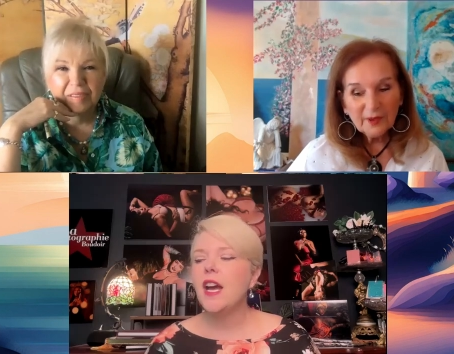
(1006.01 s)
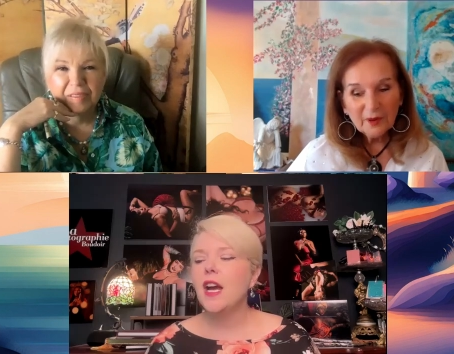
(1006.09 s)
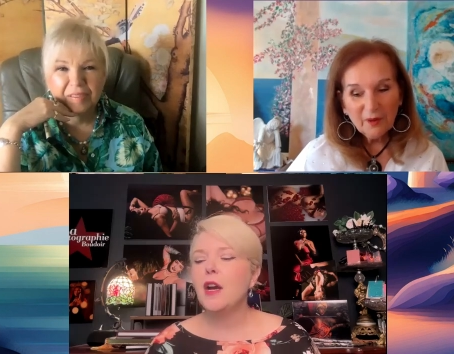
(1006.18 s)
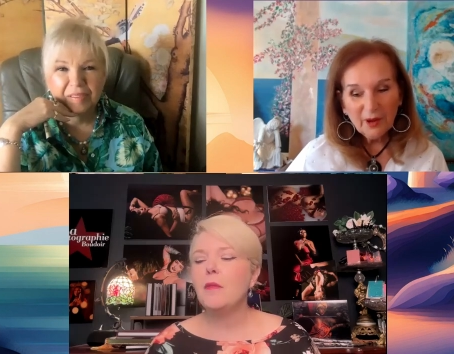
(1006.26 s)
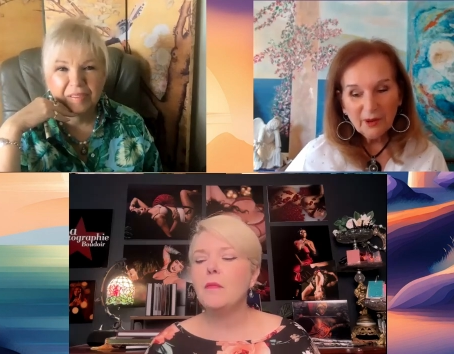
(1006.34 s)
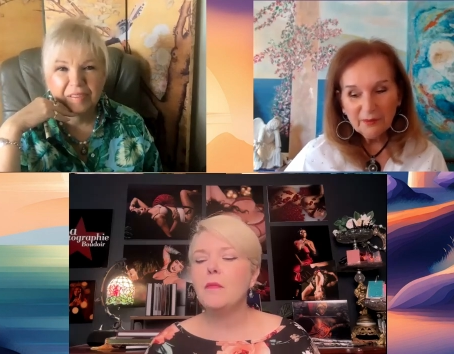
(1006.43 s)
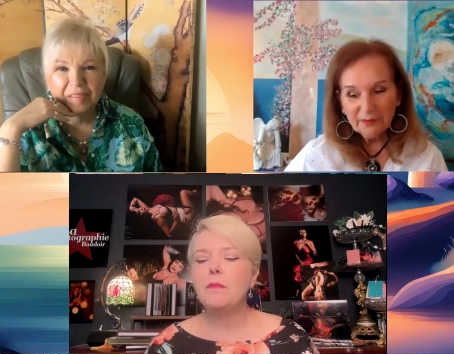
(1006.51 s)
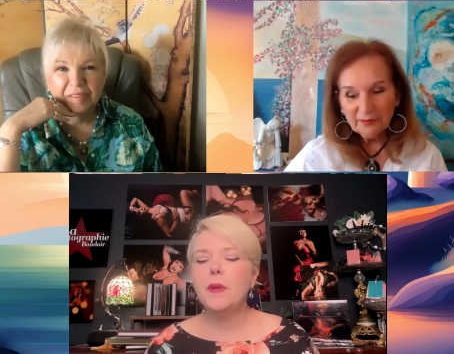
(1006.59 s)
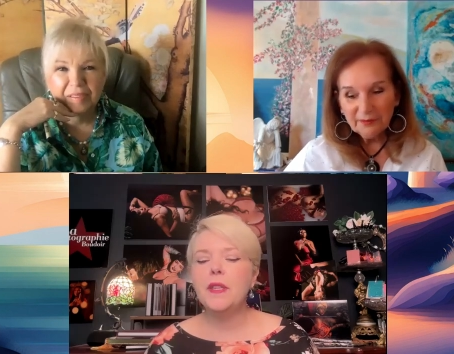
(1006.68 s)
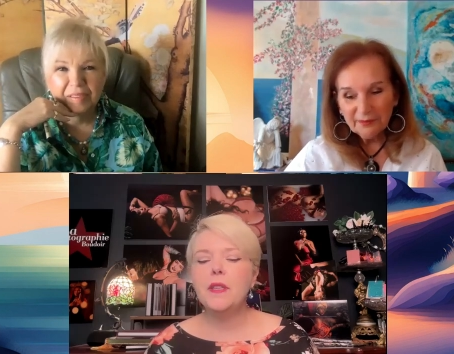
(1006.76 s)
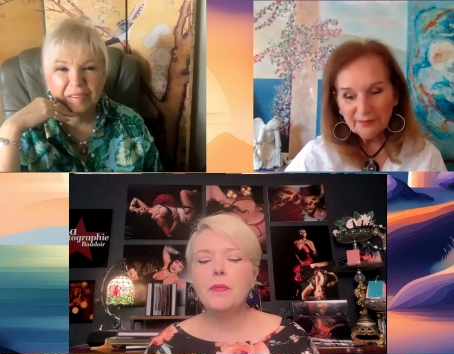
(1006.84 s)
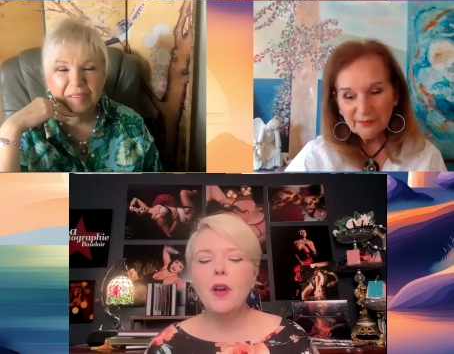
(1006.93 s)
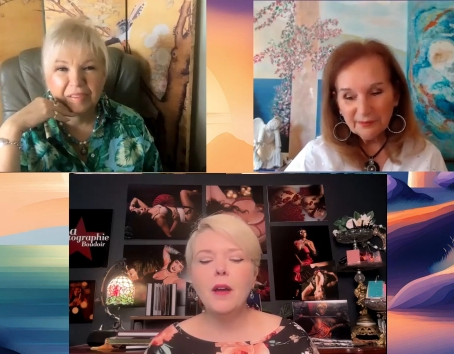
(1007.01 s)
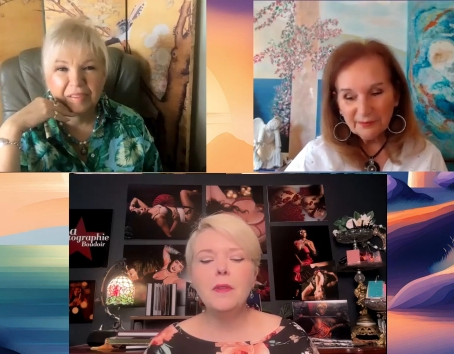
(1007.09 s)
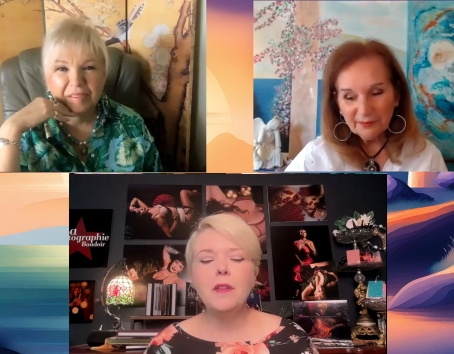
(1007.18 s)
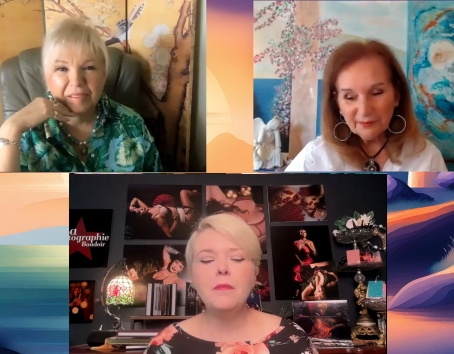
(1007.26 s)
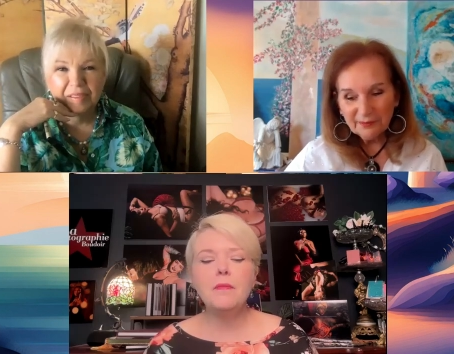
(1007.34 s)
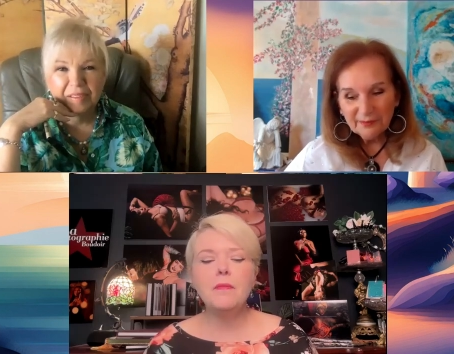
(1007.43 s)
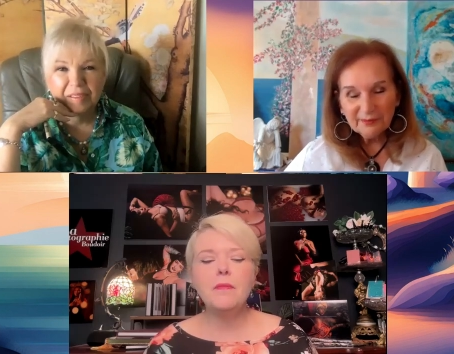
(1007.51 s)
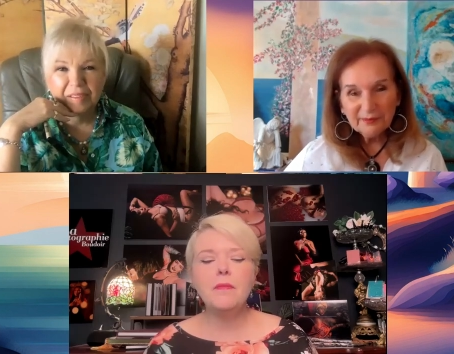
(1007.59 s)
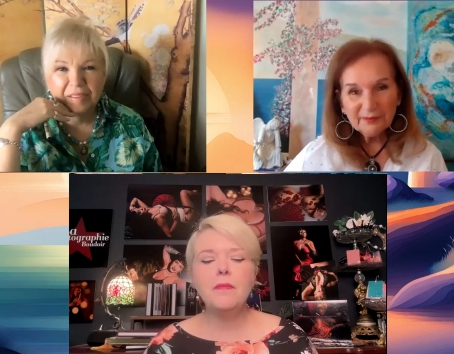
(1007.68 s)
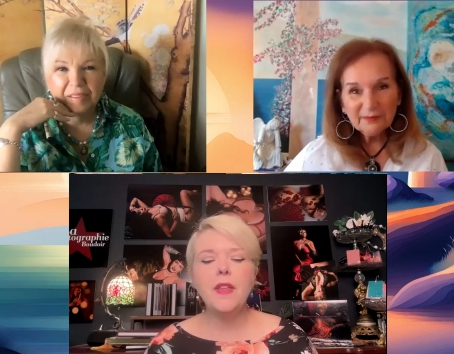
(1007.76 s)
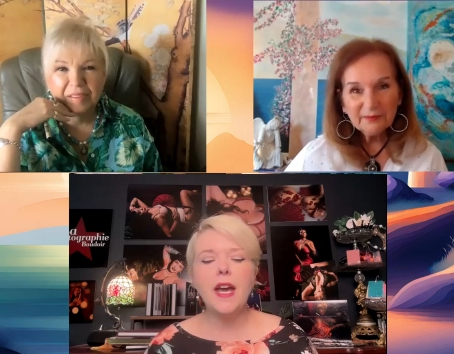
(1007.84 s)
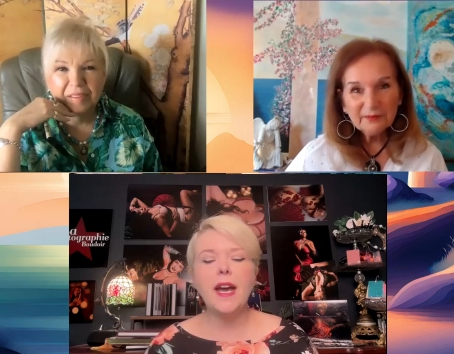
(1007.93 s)
Speaker 1: Um, but the problem
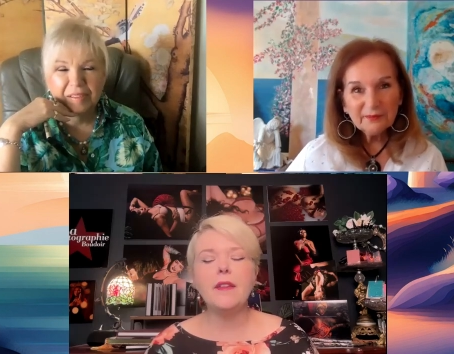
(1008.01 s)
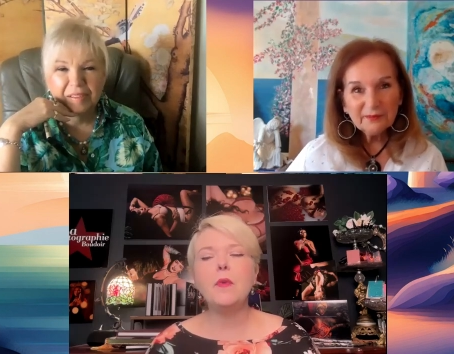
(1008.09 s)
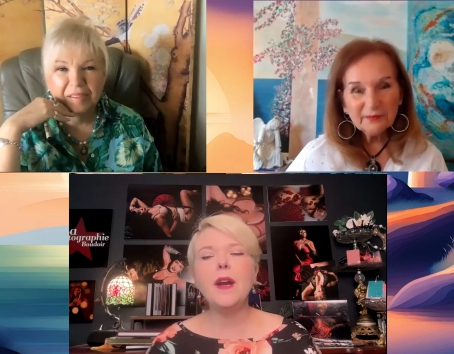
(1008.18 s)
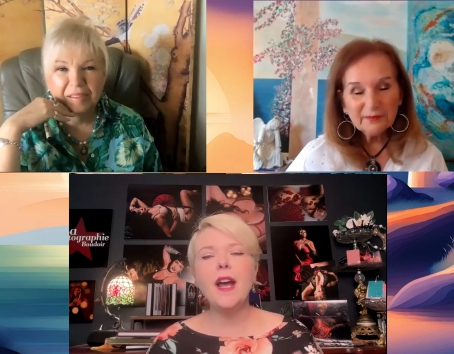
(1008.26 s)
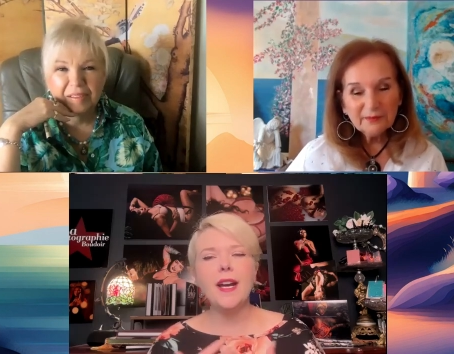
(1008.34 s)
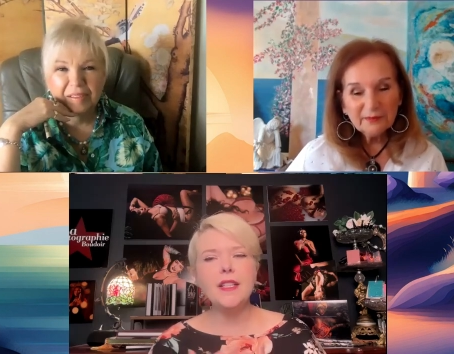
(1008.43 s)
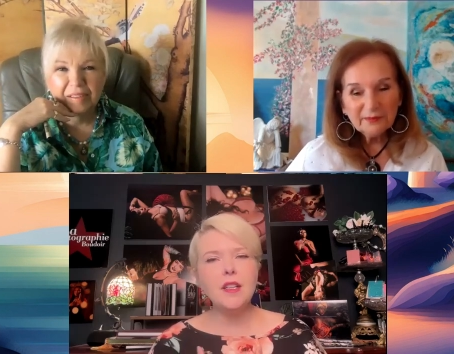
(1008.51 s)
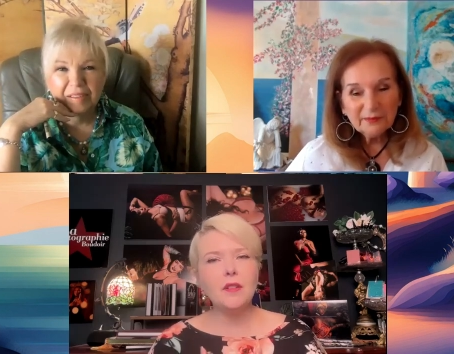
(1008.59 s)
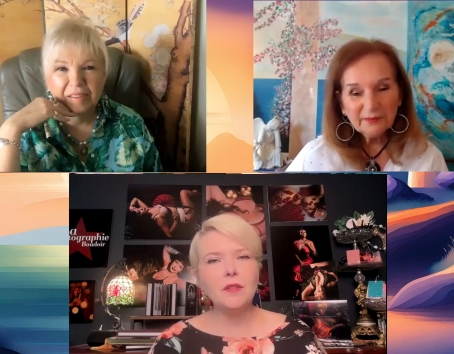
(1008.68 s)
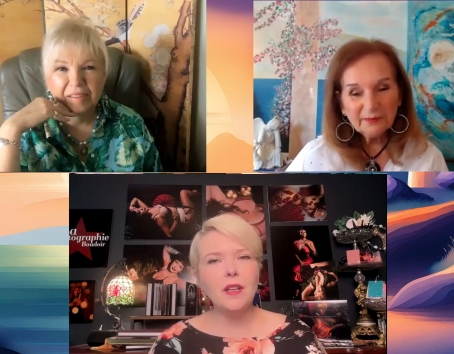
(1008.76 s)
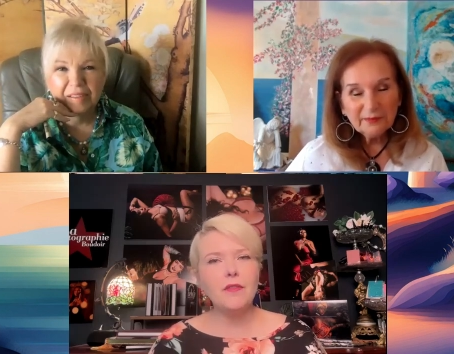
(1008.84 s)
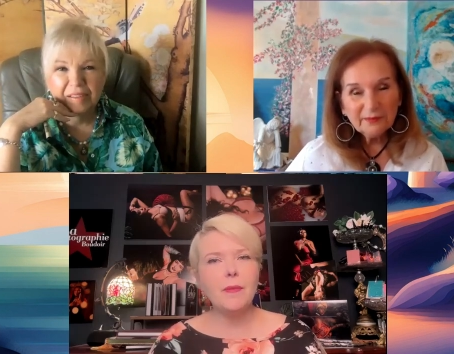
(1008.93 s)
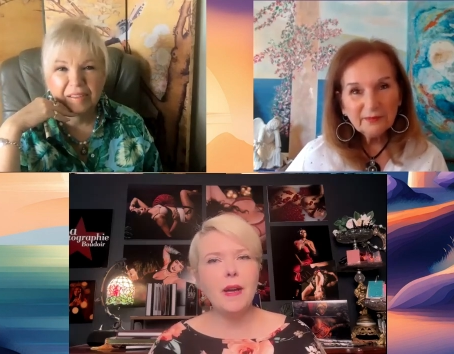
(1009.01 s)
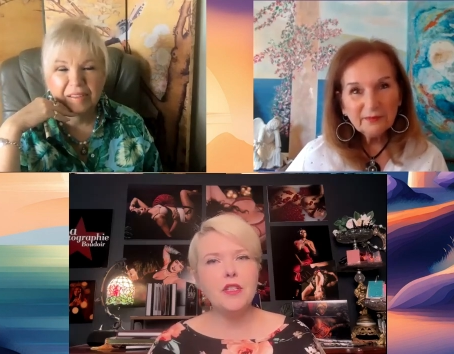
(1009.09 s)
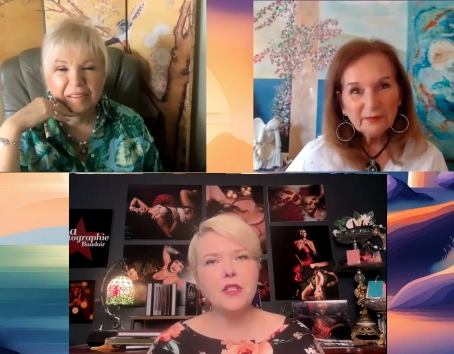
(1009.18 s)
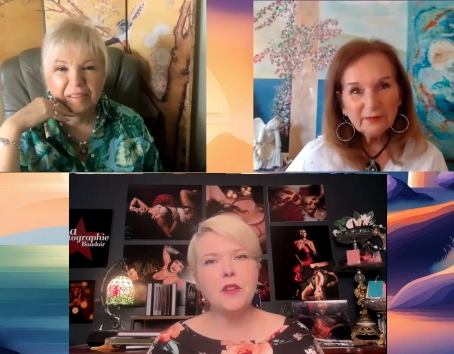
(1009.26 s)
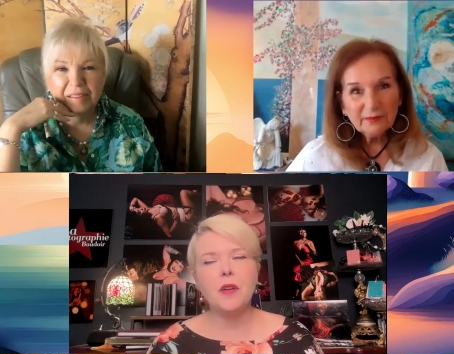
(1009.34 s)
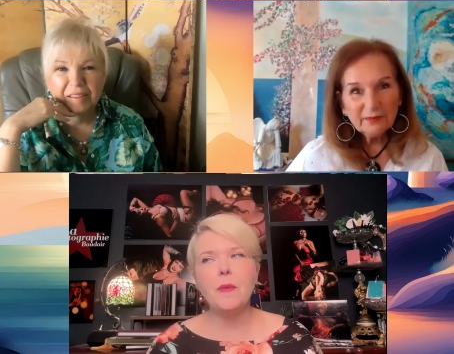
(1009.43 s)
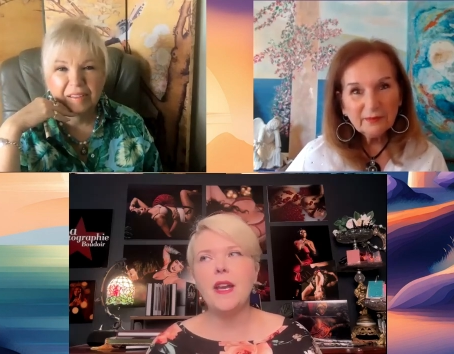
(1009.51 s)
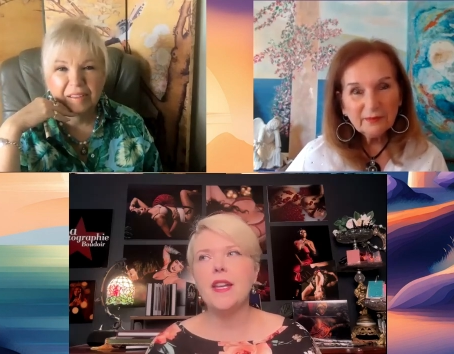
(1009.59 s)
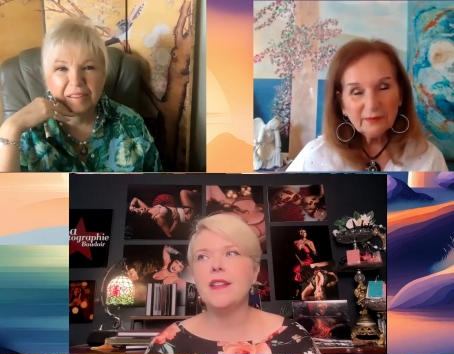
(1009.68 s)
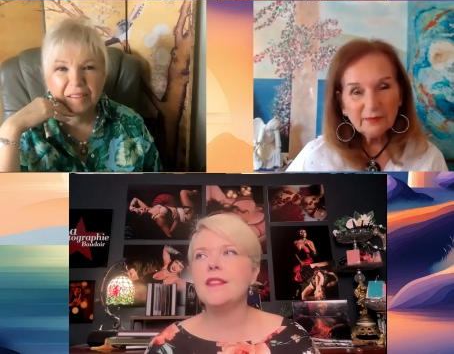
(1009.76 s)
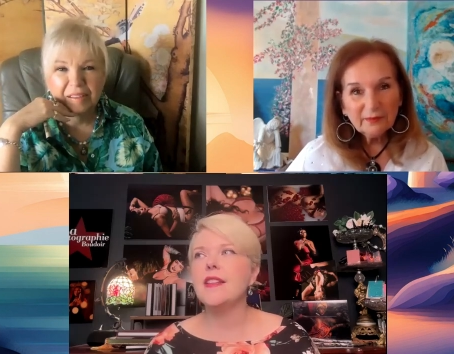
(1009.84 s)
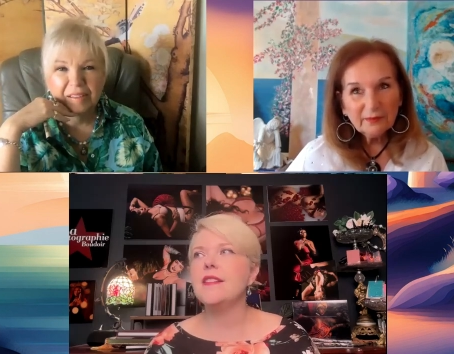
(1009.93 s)
that what I don't love about shooting
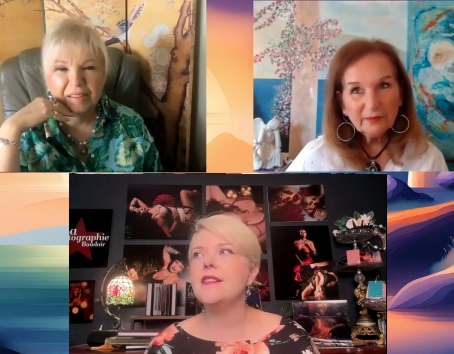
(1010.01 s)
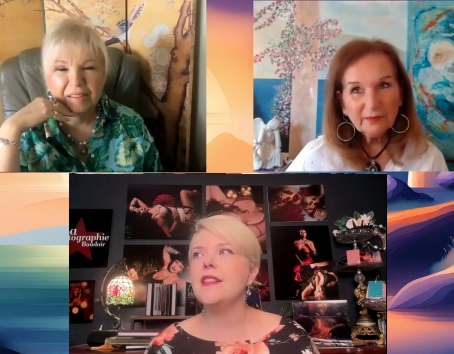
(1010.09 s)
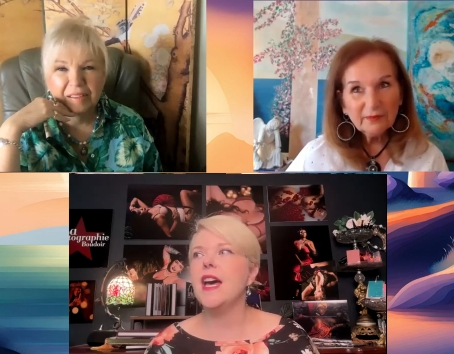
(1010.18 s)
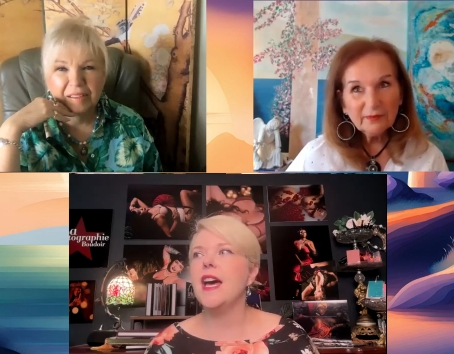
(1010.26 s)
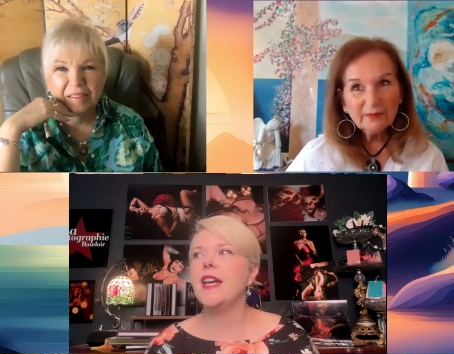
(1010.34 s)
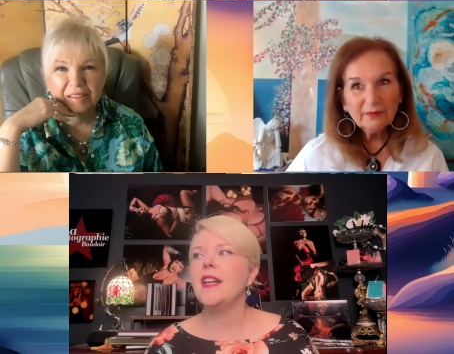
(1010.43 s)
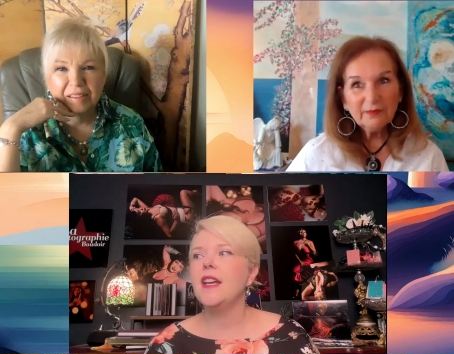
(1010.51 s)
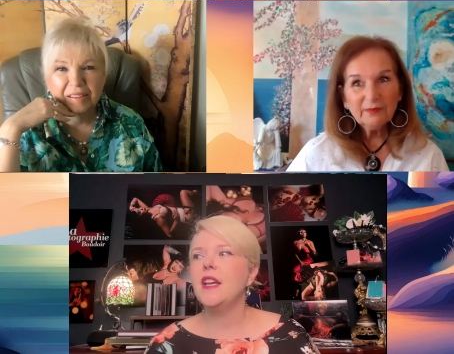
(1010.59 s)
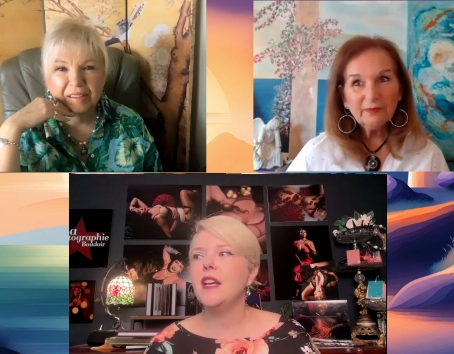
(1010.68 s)
weddings is that